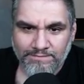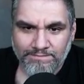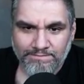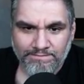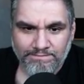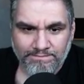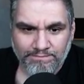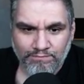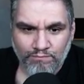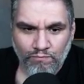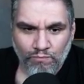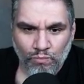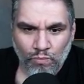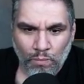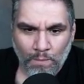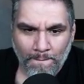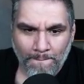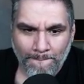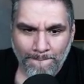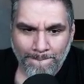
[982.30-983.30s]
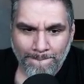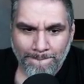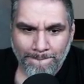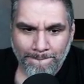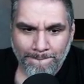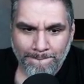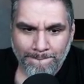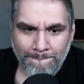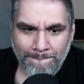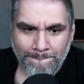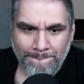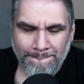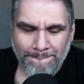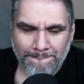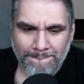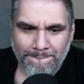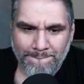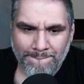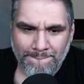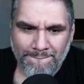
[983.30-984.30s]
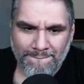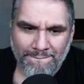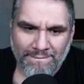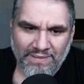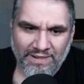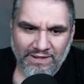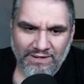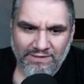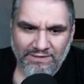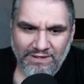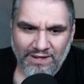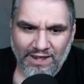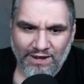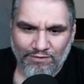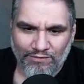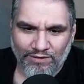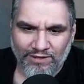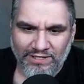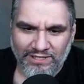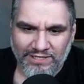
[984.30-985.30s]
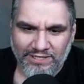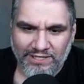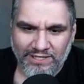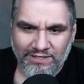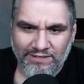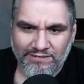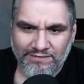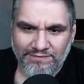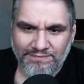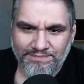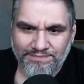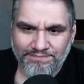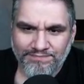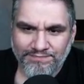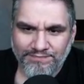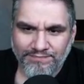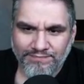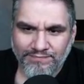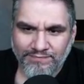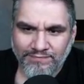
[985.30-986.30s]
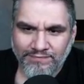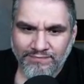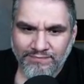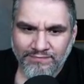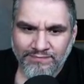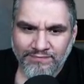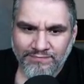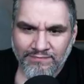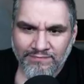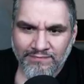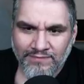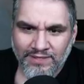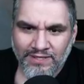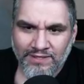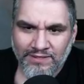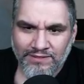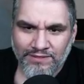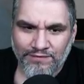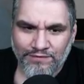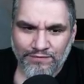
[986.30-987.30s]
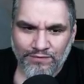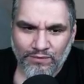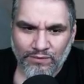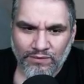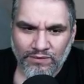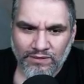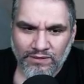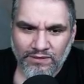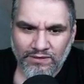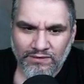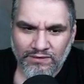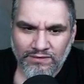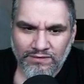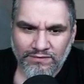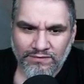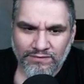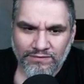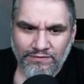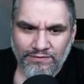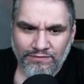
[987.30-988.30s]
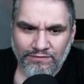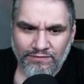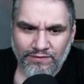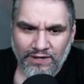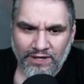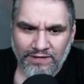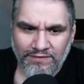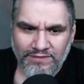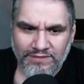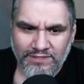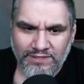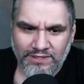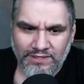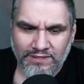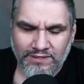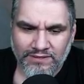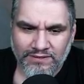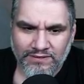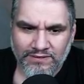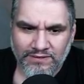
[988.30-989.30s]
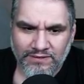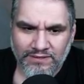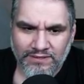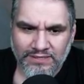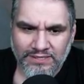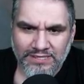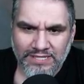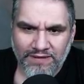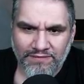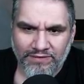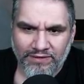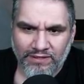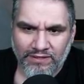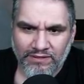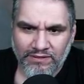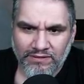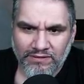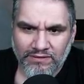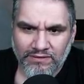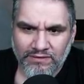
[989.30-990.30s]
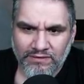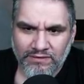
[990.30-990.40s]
So do we really need the mana confluence? Not really, no. No, I think we cut that. So four, five, six, seven,